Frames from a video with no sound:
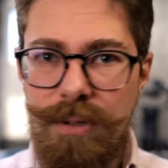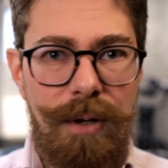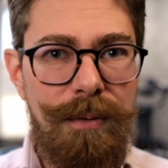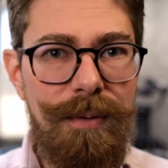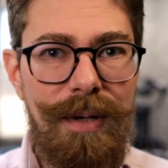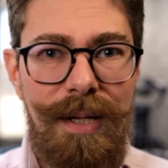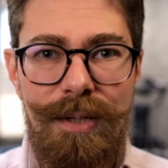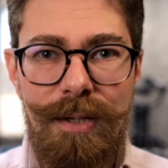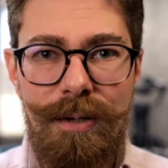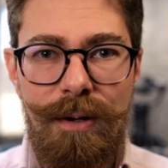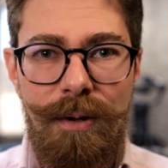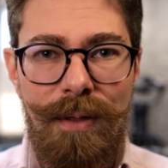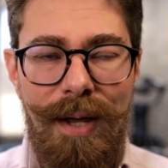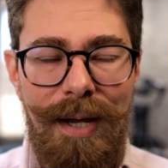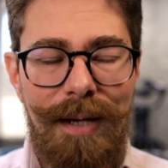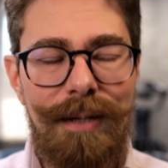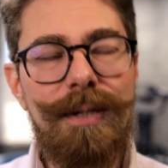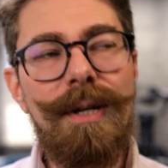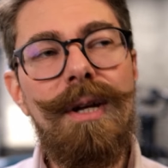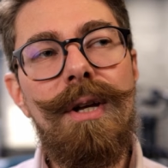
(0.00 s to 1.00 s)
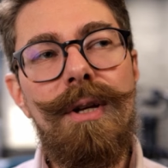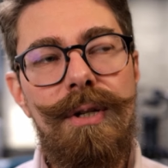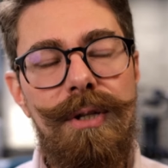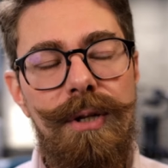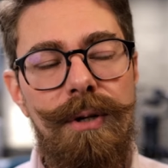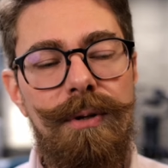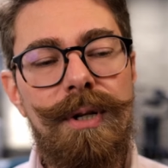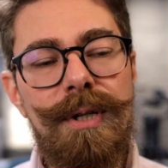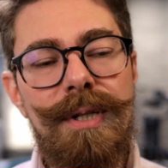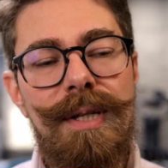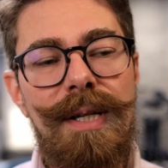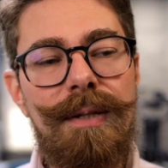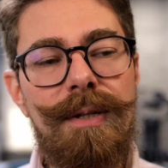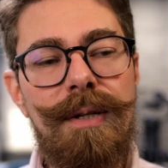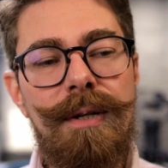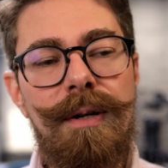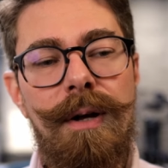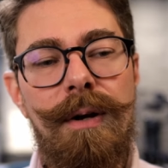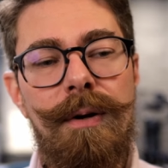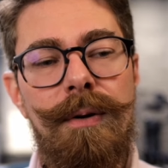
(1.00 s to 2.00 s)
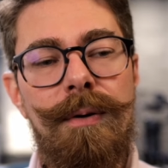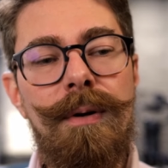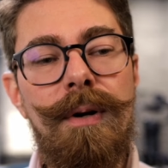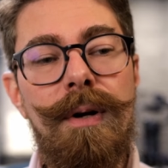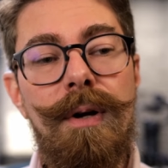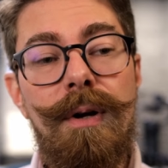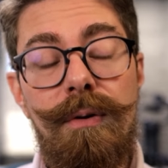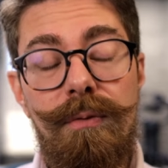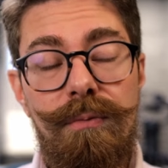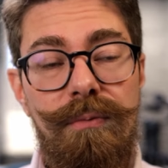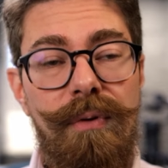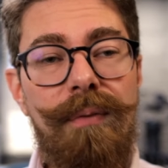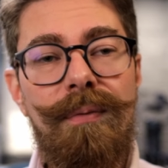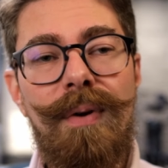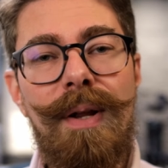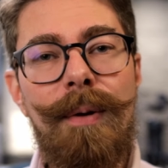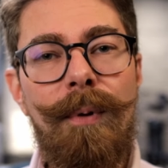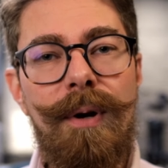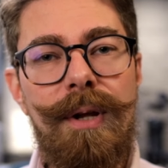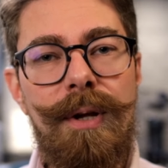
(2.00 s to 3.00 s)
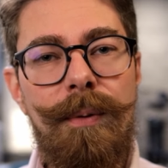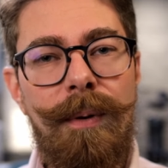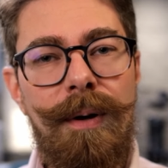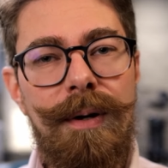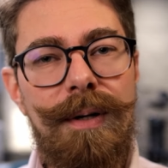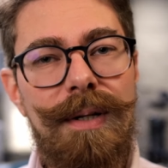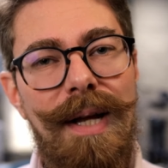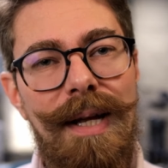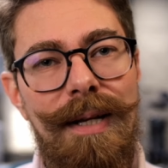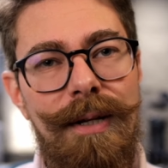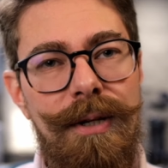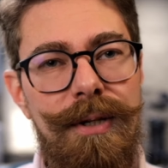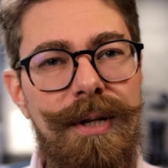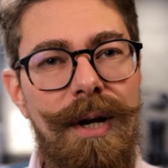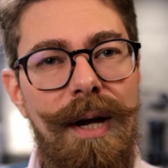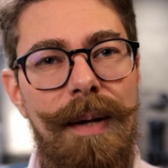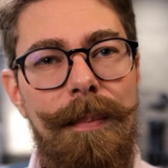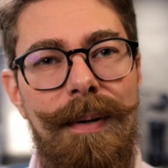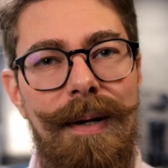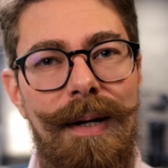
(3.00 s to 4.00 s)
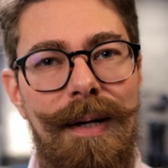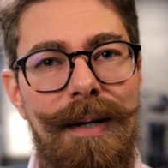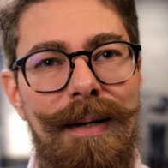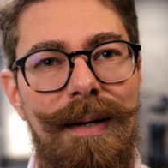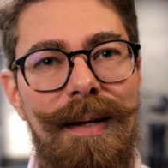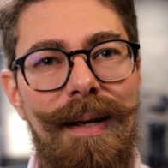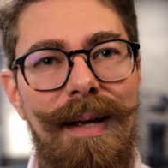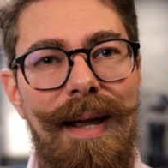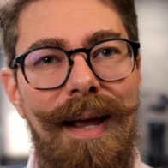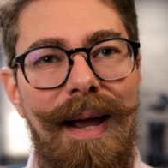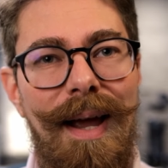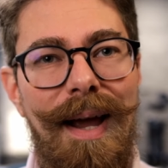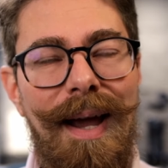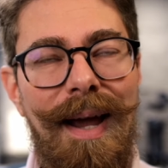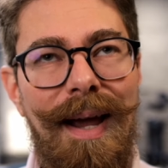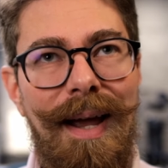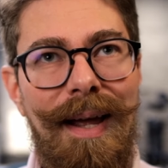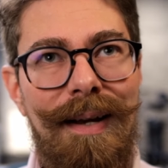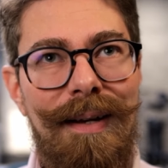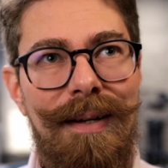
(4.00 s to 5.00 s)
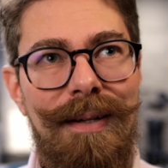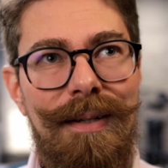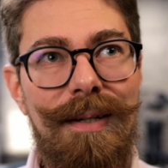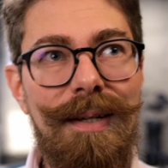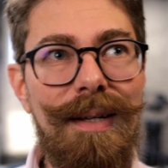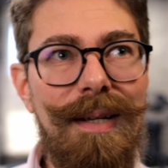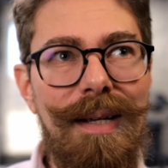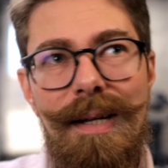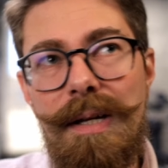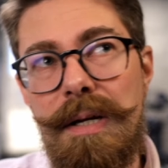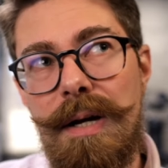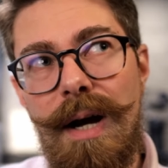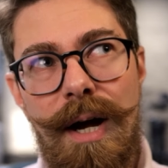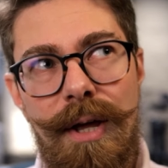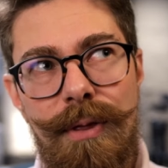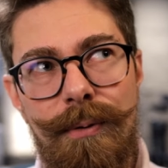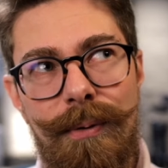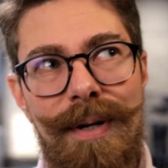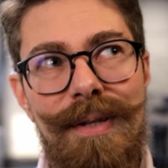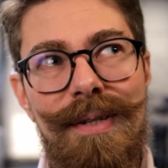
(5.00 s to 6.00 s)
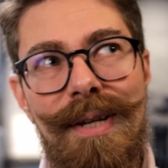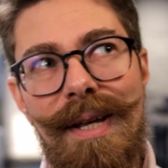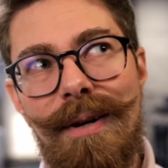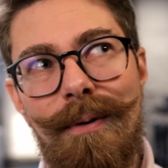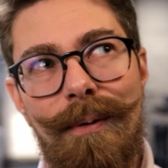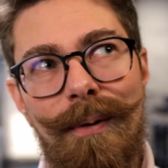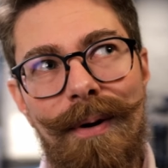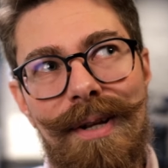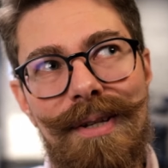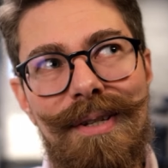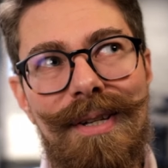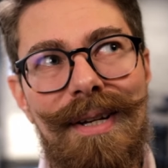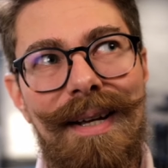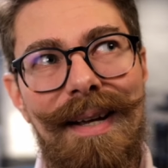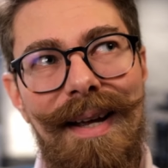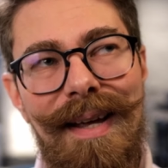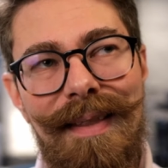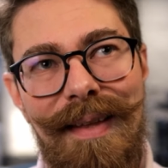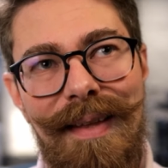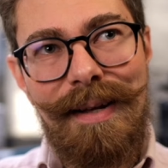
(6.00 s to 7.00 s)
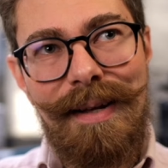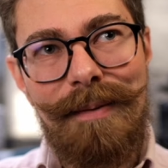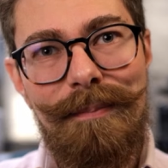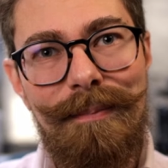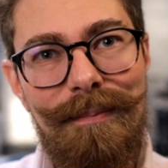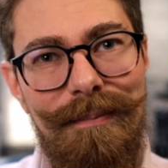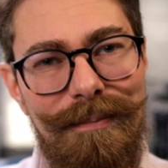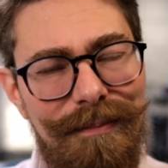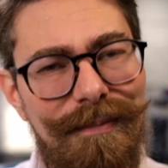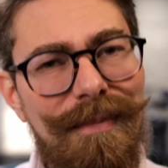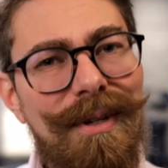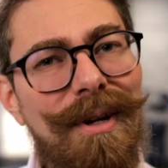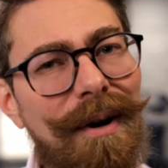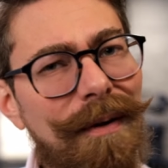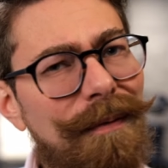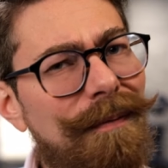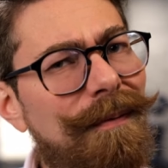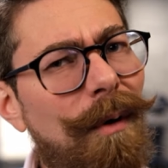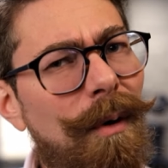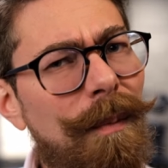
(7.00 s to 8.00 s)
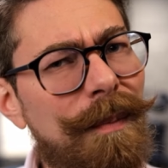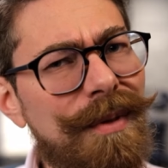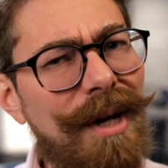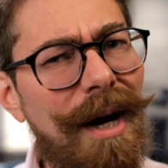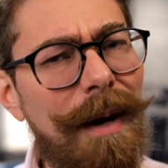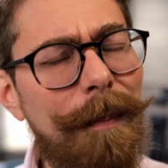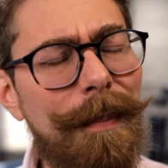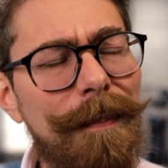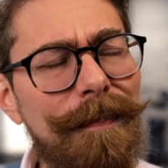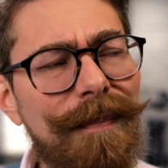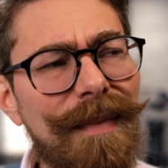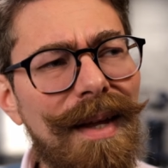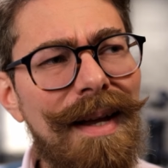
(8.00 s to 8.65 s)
Don't need to know that. You just need to know roughly what you want and you type it in and either it is it or it isn't it, then it kind of forms up.